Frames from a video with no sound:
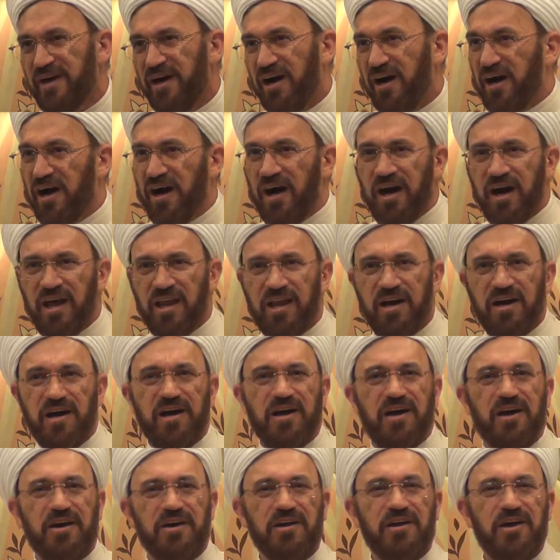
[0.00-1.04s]
All
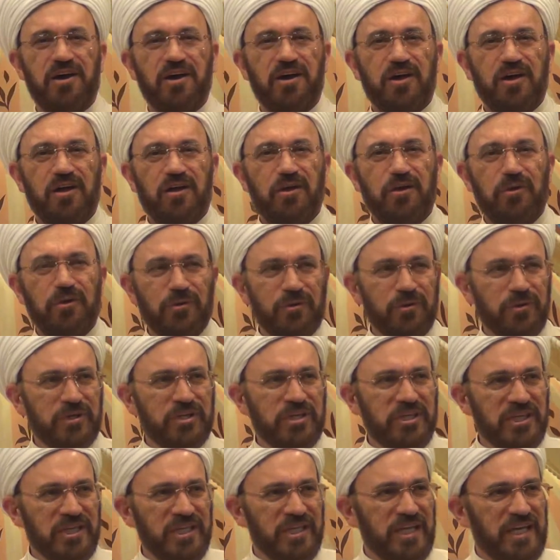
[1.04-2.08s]
are
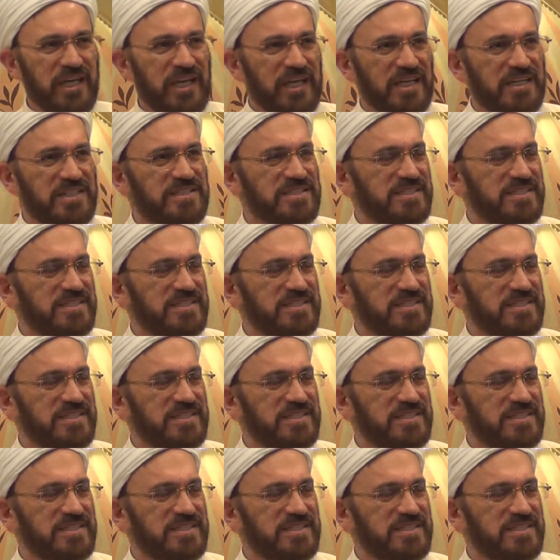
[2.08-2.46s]
looking and